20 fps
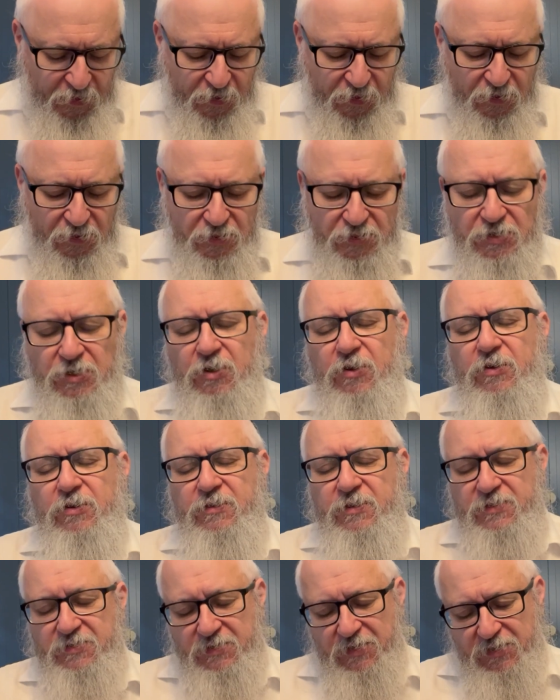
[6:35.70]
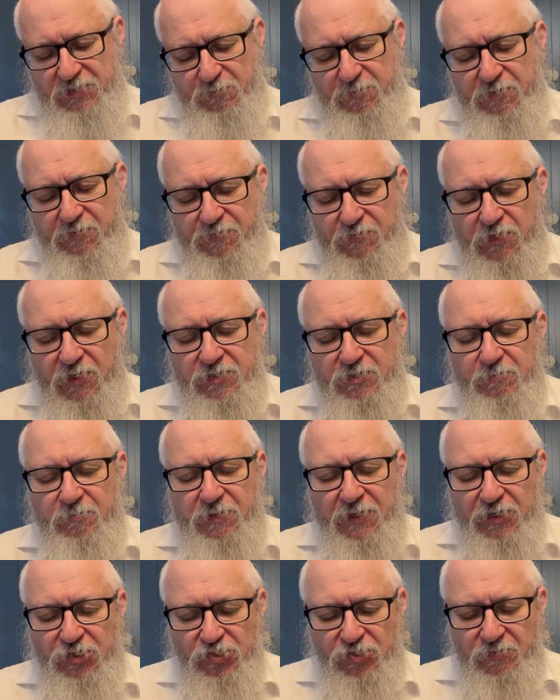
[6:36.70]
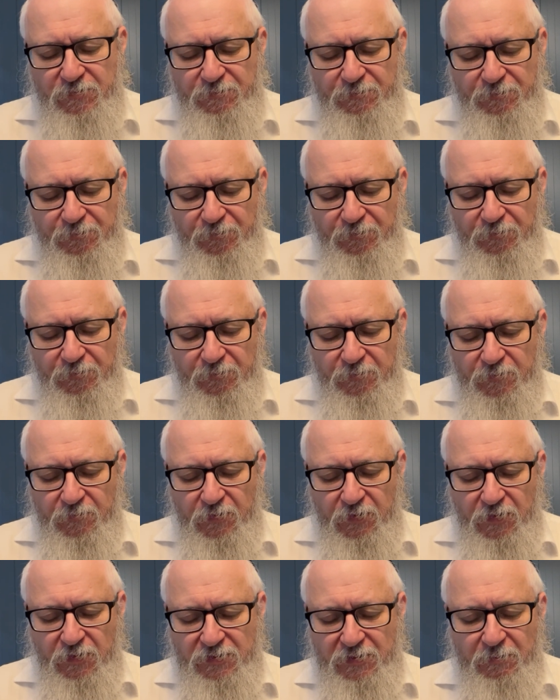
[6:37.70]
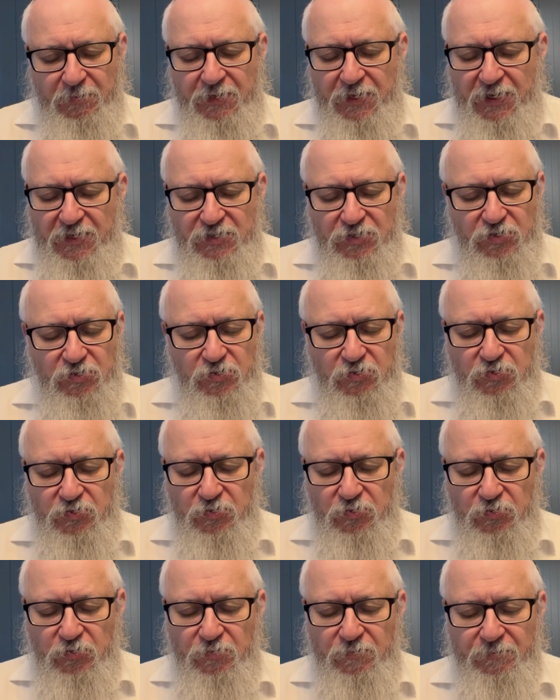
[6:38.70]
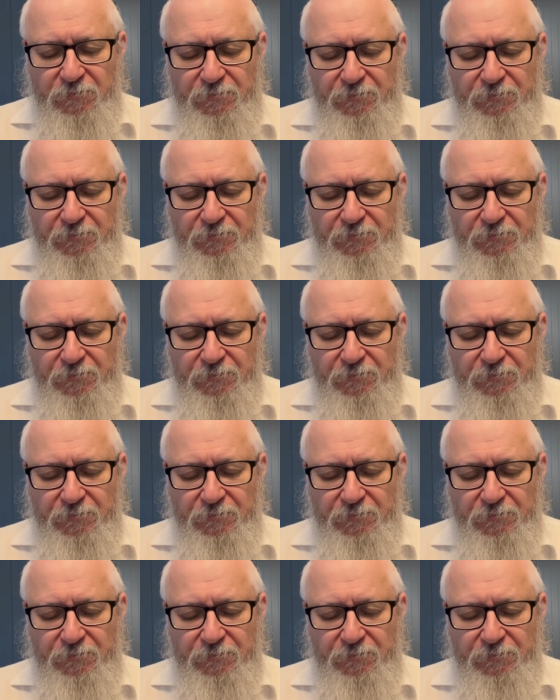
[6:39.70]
So this needs a bit of contemplation. So I'm going to ask you to